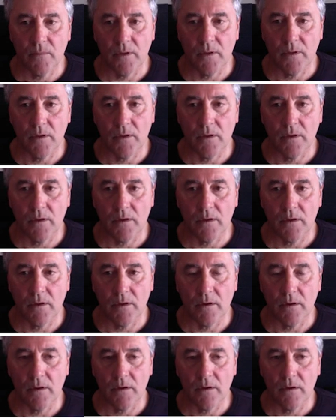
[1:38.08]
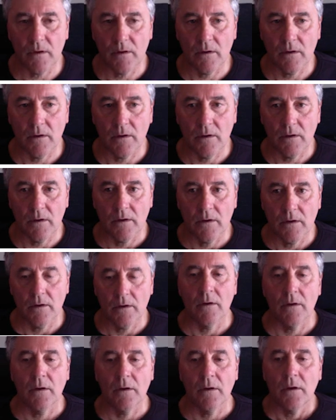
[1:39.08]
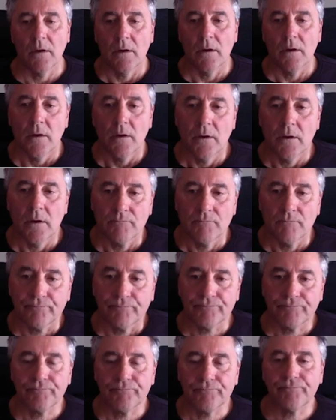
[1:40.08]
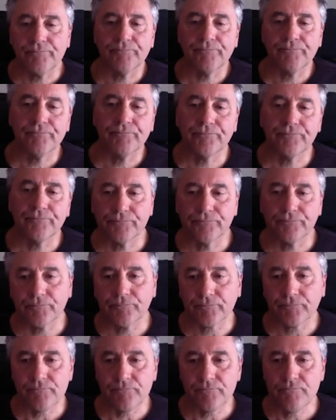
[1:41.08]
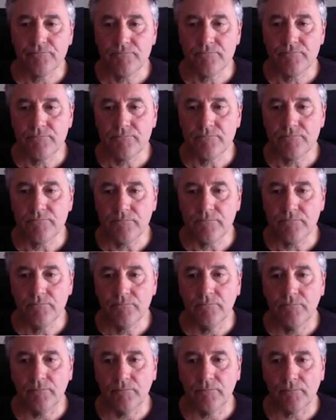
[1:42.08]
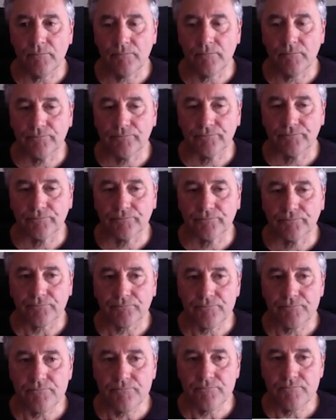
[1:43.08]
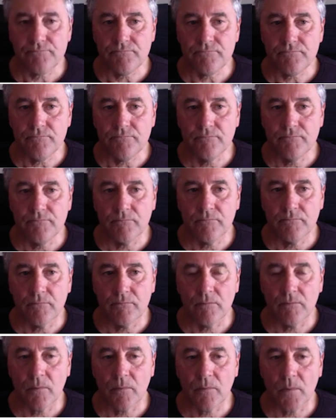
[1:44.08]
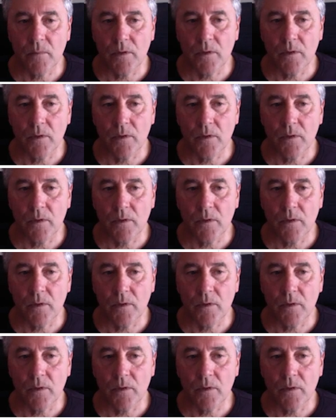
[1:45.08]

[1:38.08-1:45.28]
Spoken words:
(silent)